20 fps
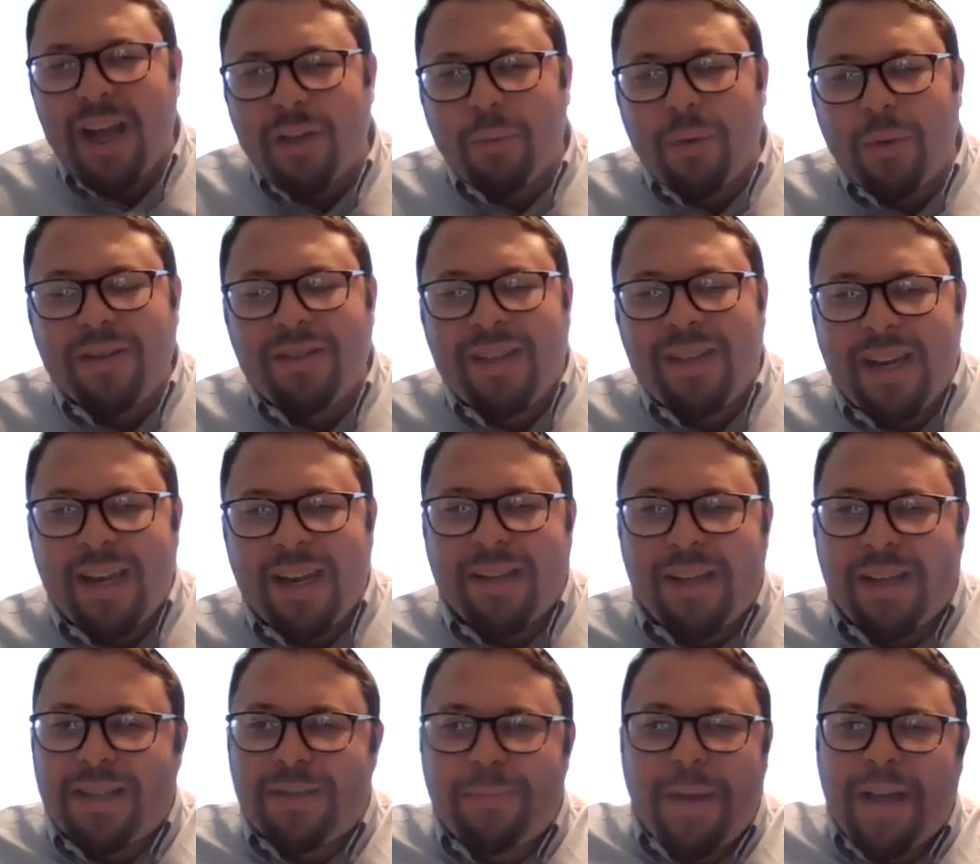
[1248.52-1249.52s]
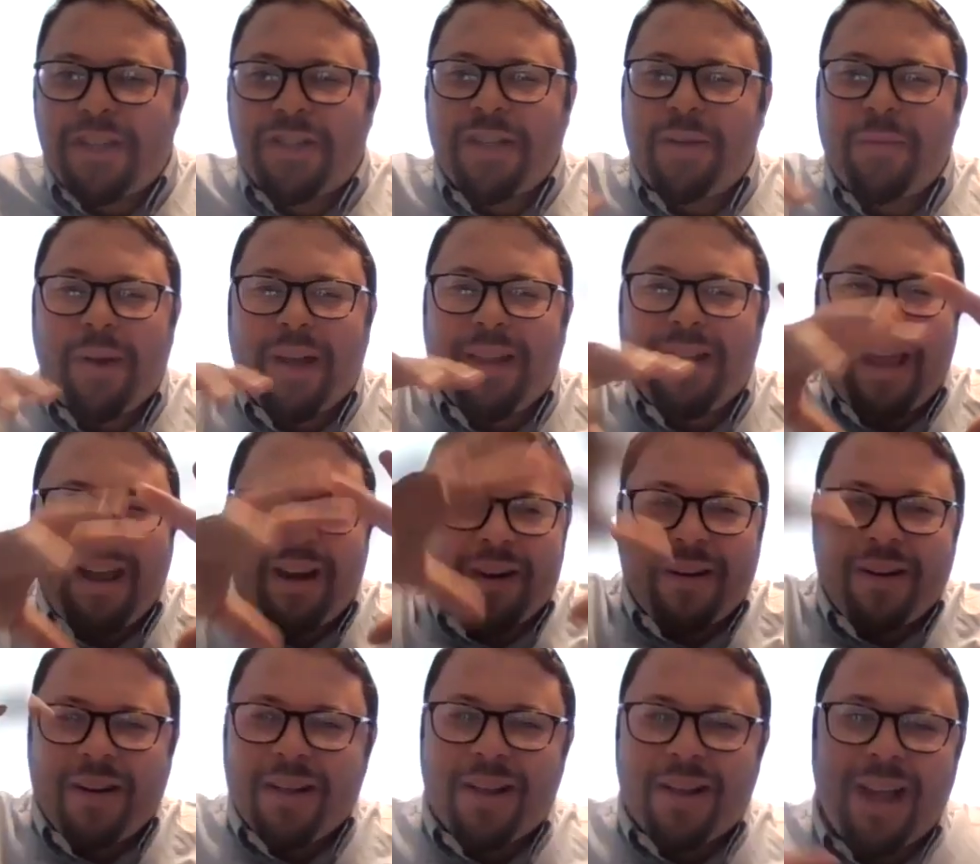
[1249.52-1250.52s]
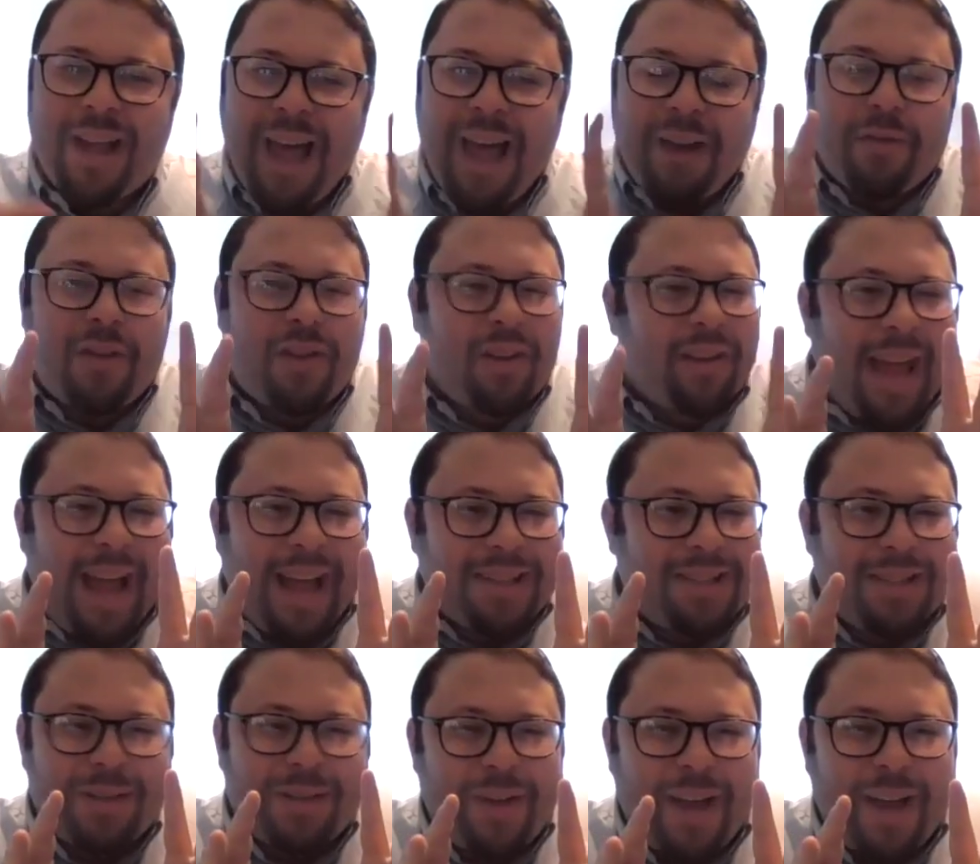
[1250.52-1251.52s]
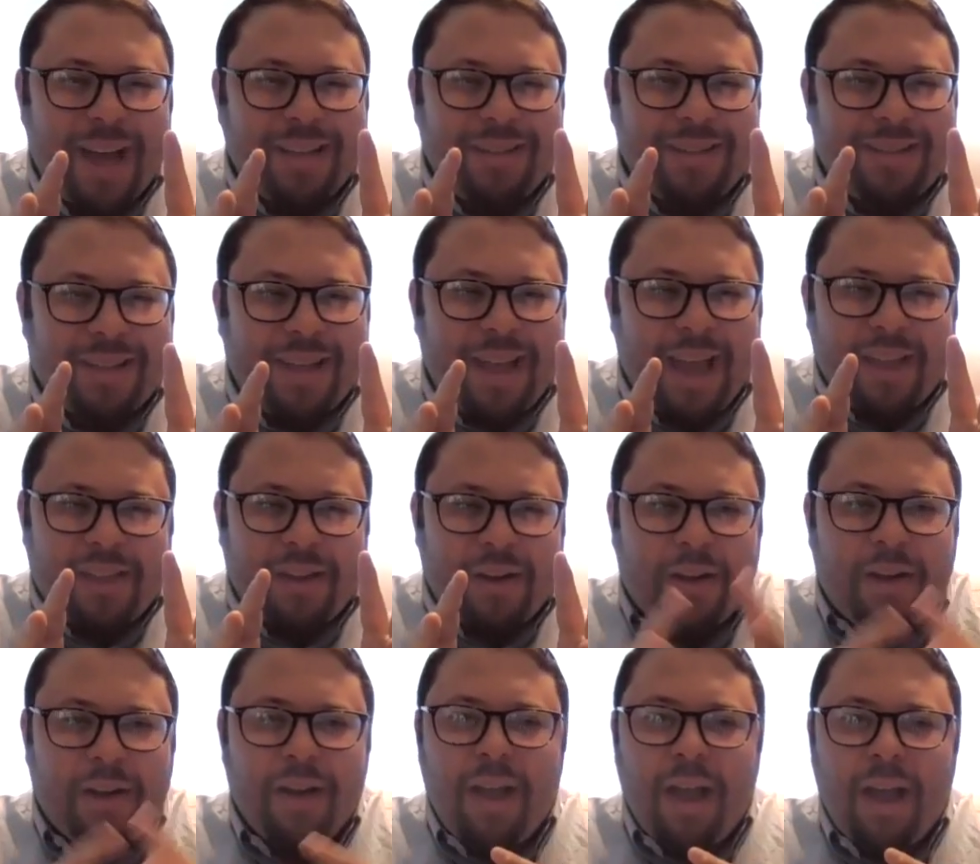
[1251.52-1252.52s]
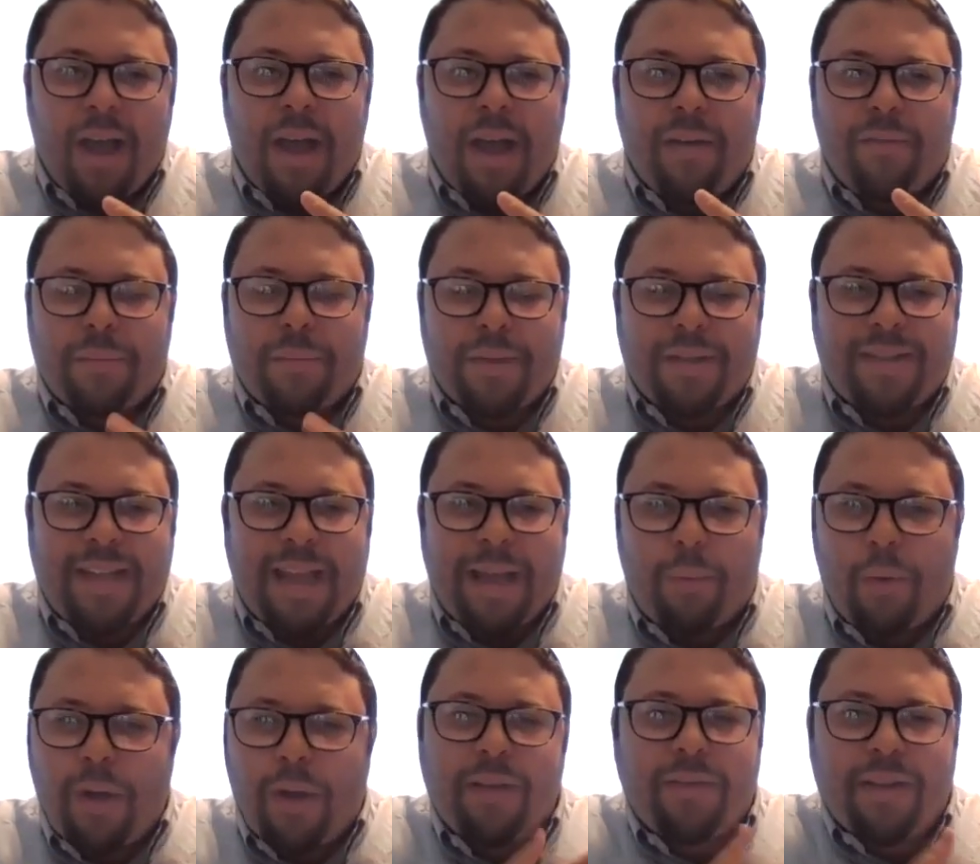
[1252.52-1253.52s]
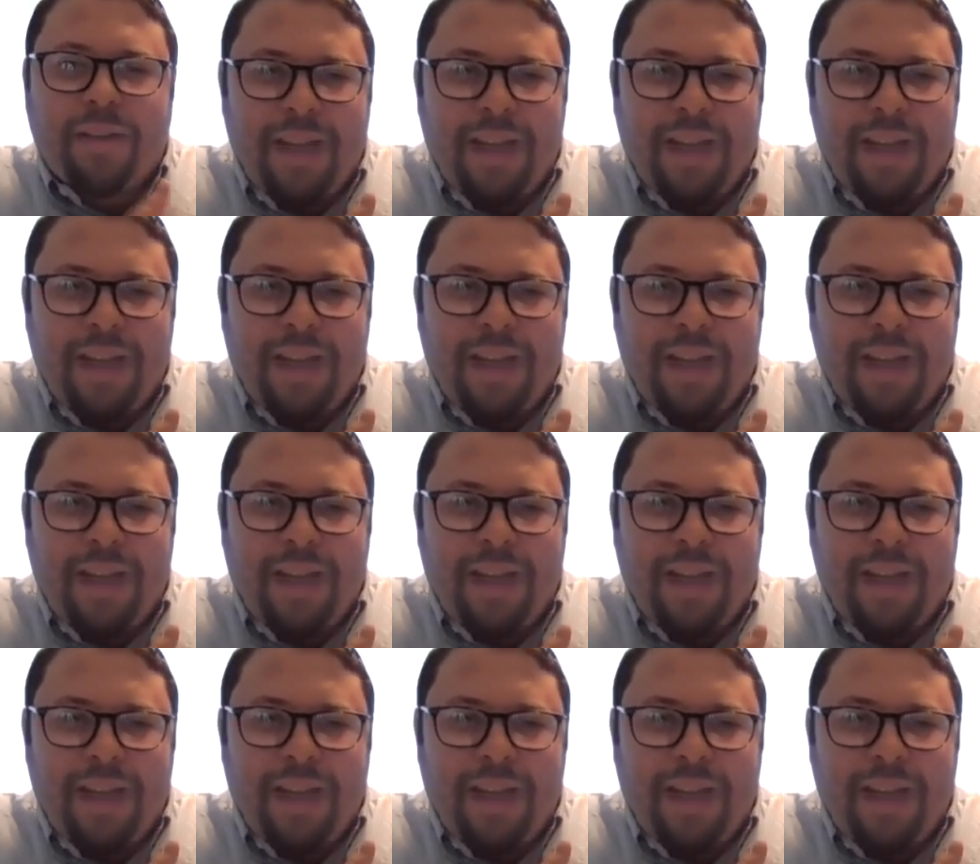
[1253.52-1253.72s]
other one didn't, especially when they are kind of classified together from the standpoint of the